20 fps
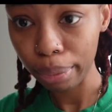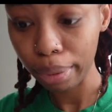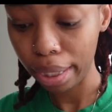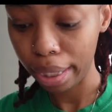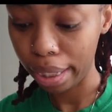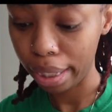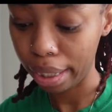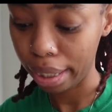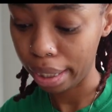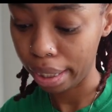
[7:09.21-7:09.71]

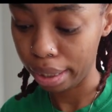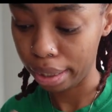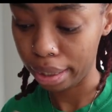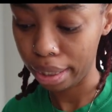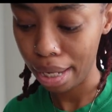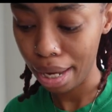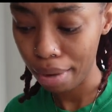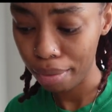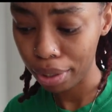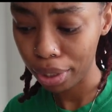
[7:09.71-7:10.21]
and
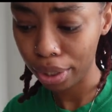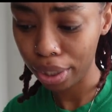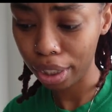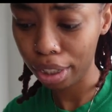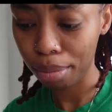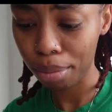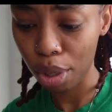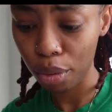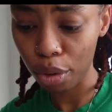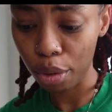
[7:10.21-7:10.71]
yeah, we're gonna
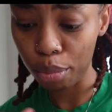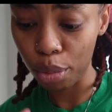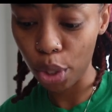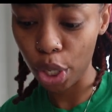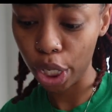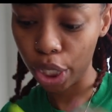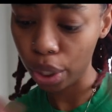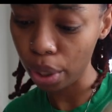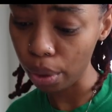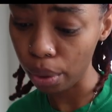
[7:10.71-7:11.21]
come up with more
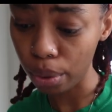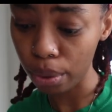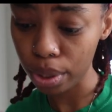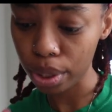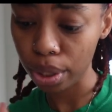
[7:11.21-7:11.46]
goals.